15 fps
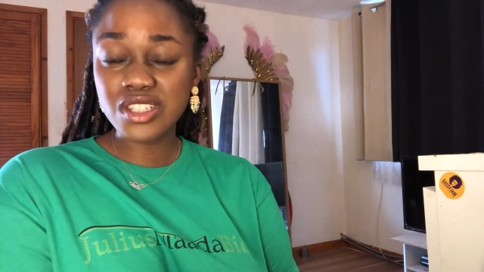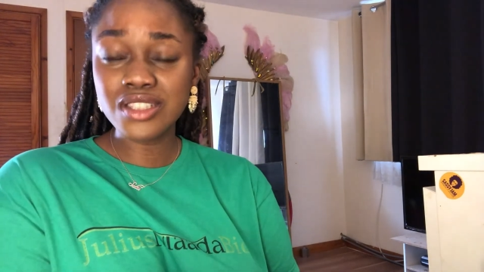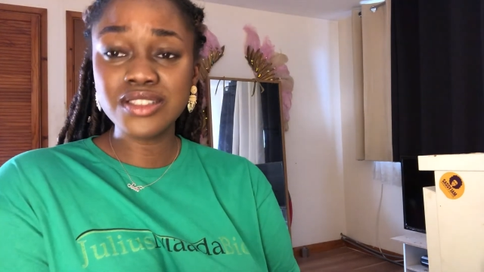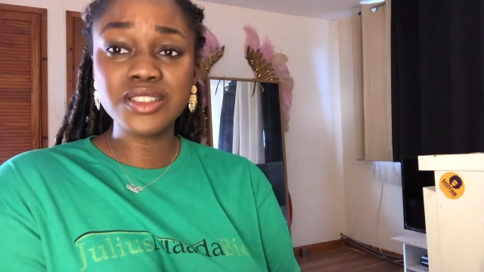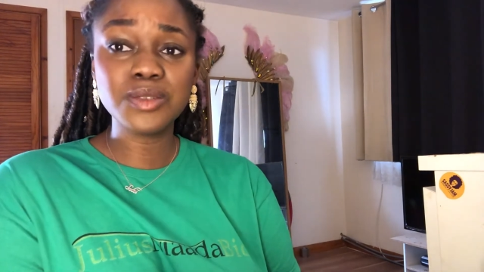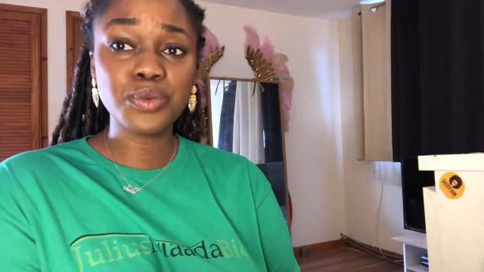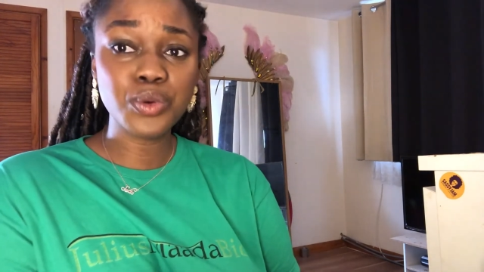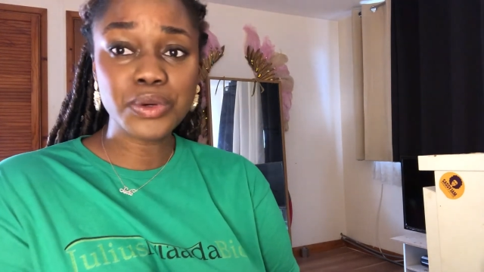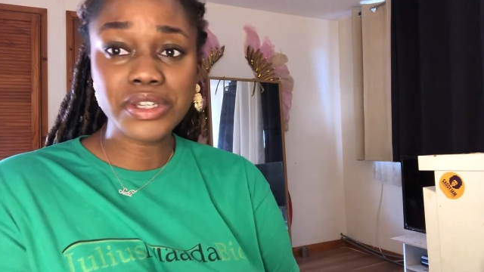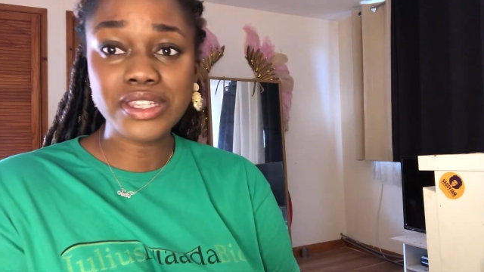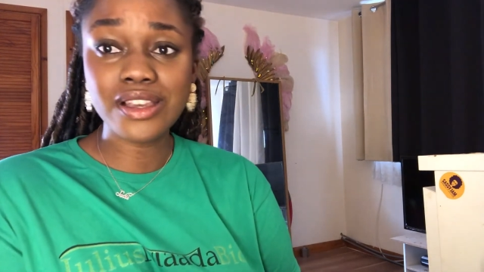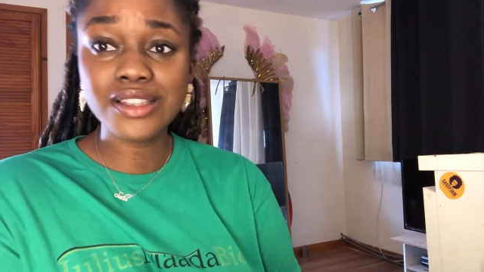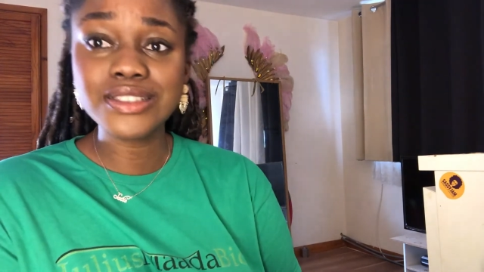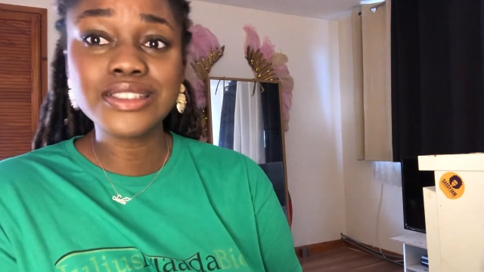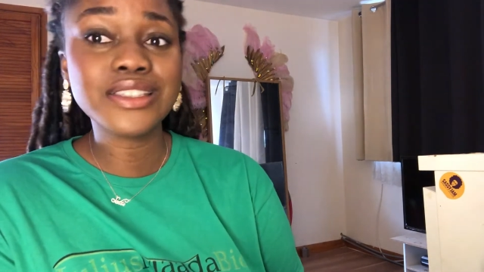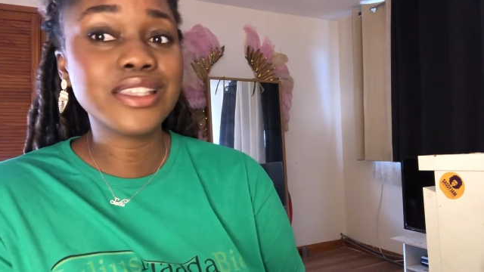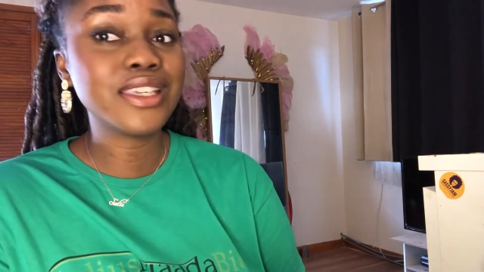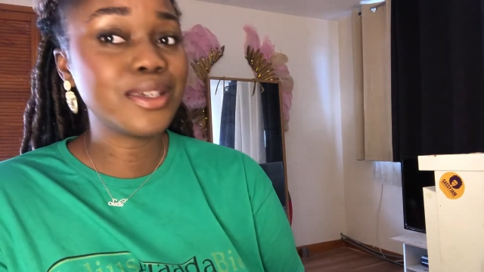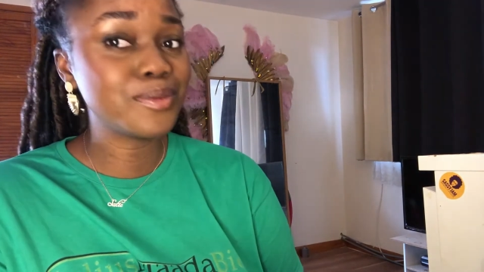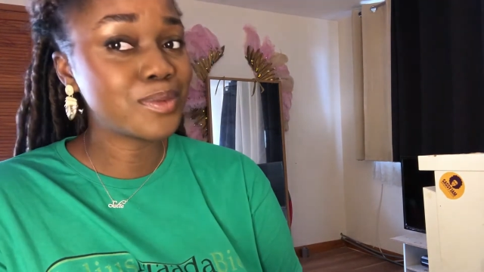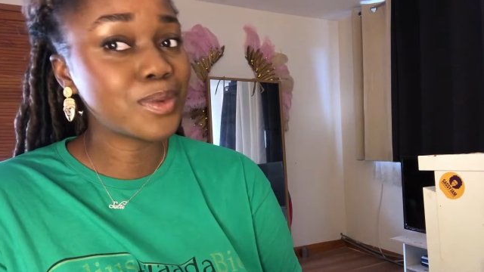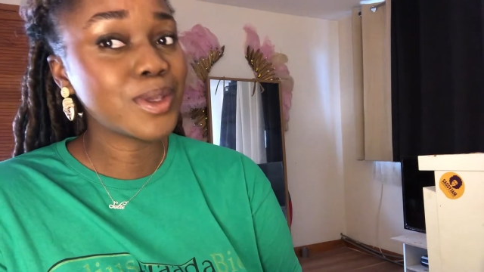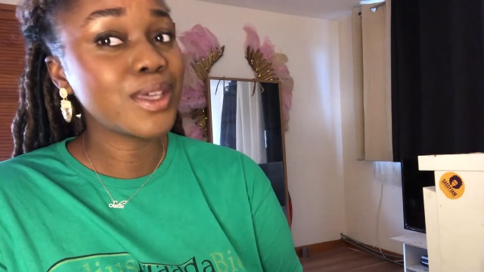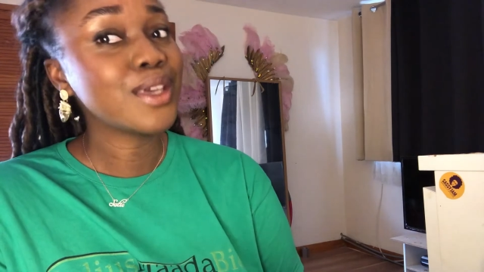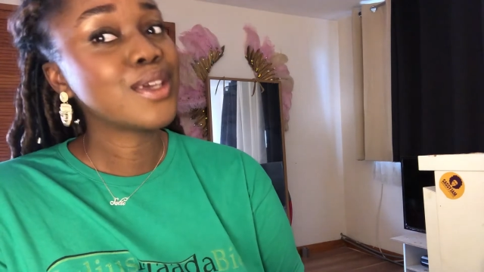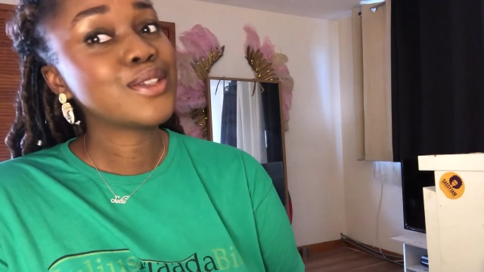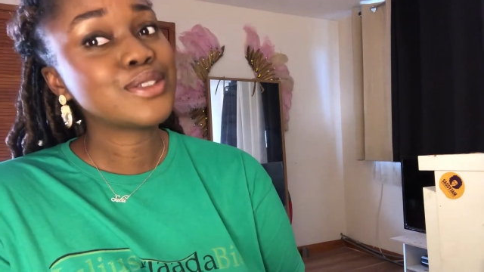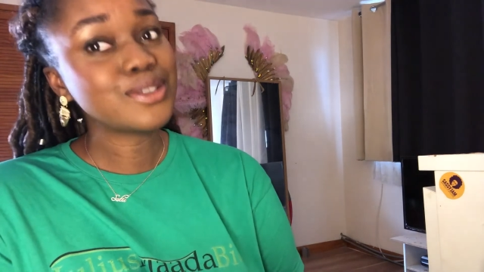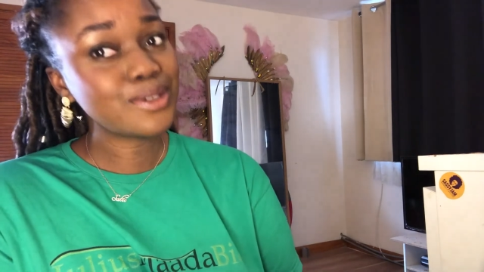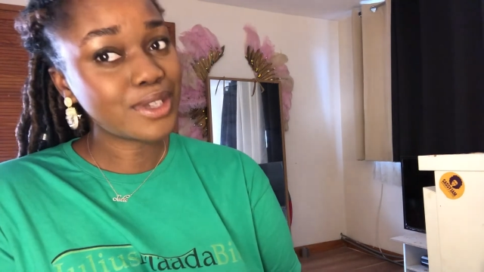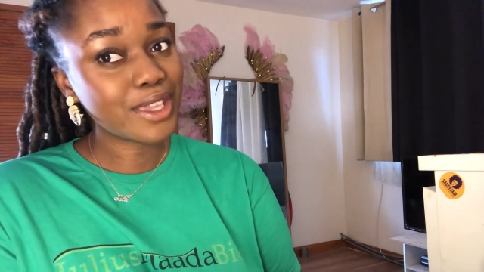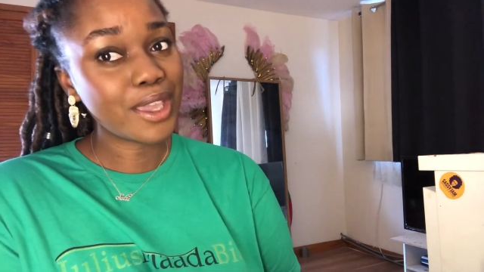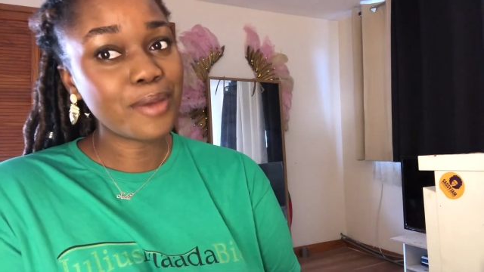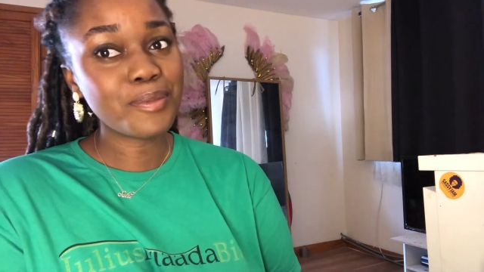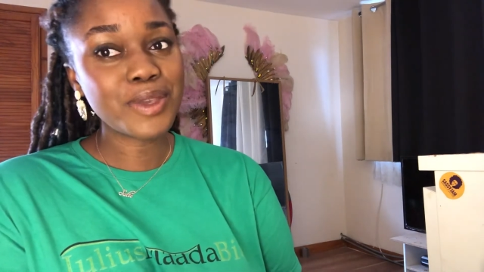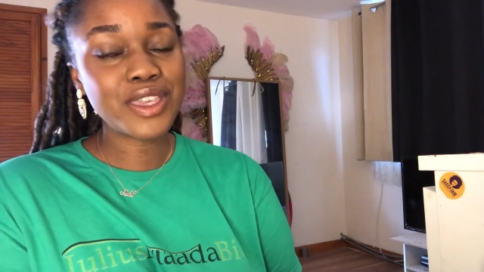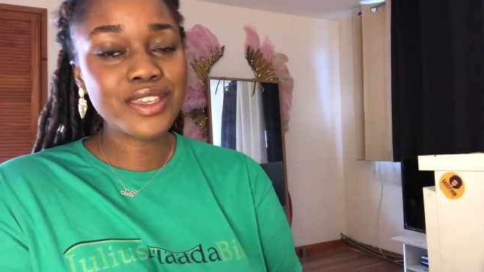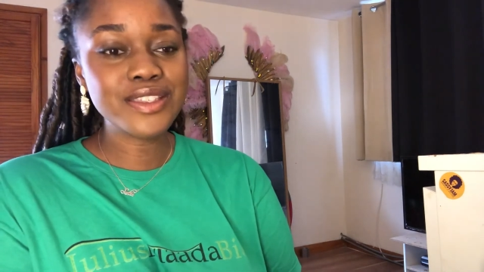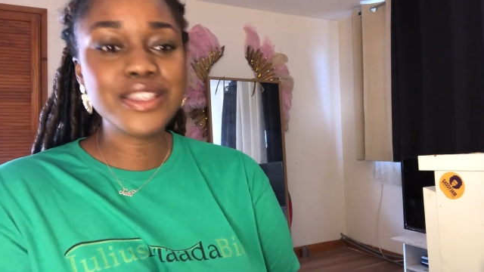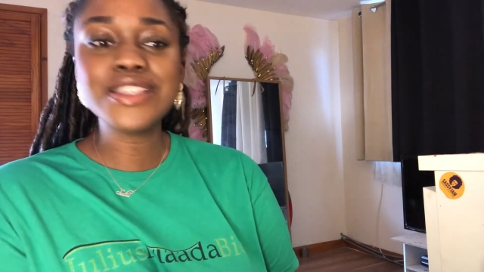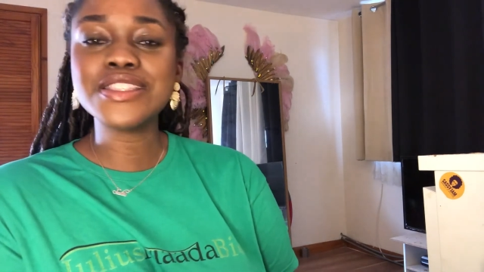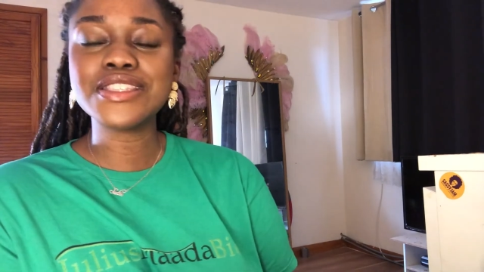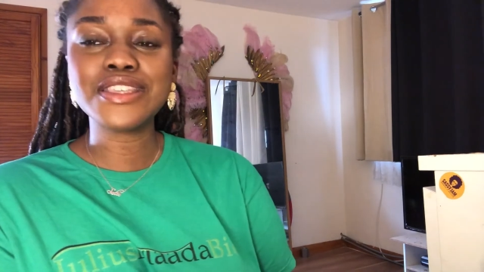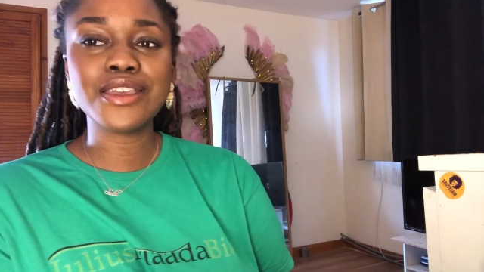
and supported us and keep doing it, because